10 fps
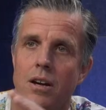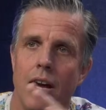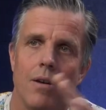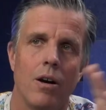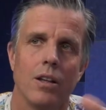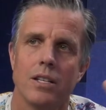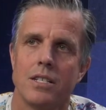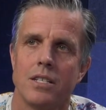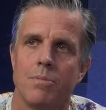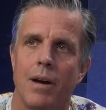all this
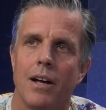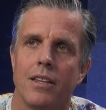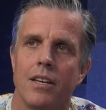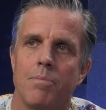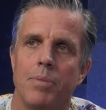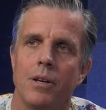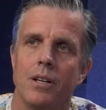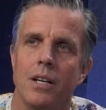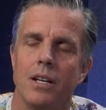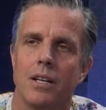is about the
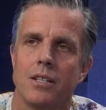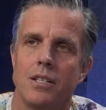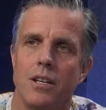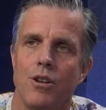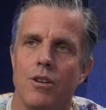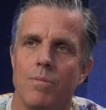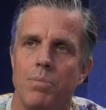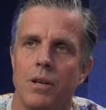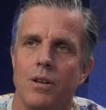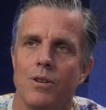ability to continue to
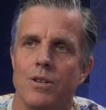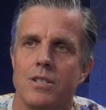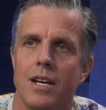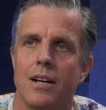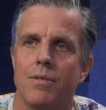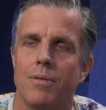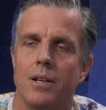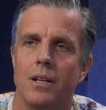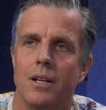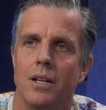be yourself.
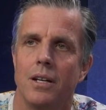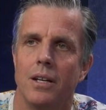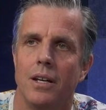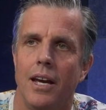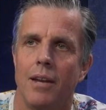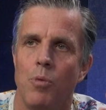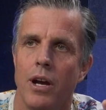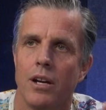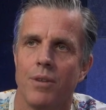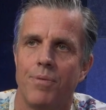Yes. And
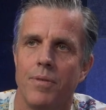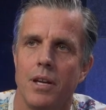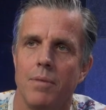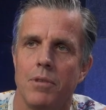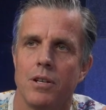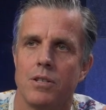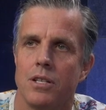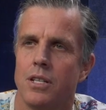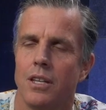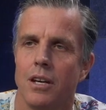wake up from the
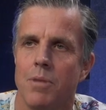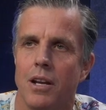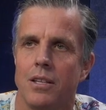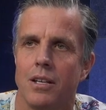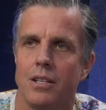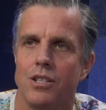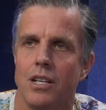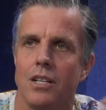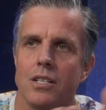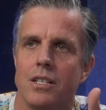hypnosis. You think about it, the
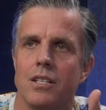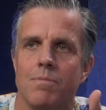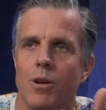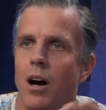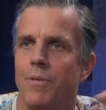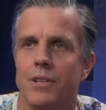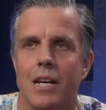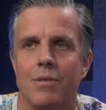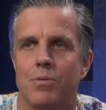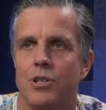geniuses
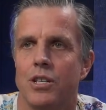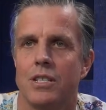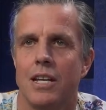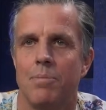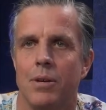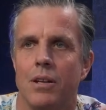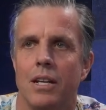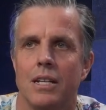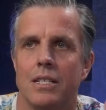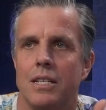oftentimes were just the
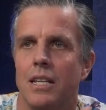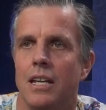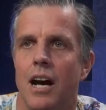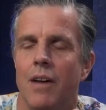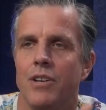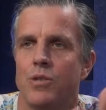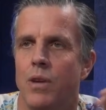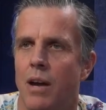ability to see the obvious when